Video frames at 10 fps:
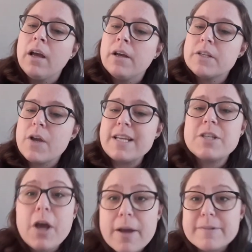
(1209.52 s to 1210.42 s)
So in
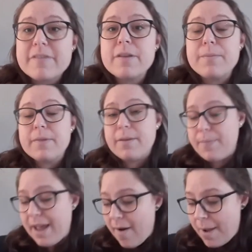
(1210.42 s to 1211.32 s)
terms of the
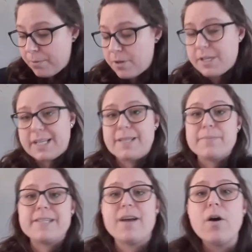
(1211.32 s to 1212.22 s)
BRI projects
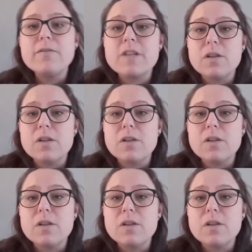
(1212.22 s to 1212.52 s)
themselves,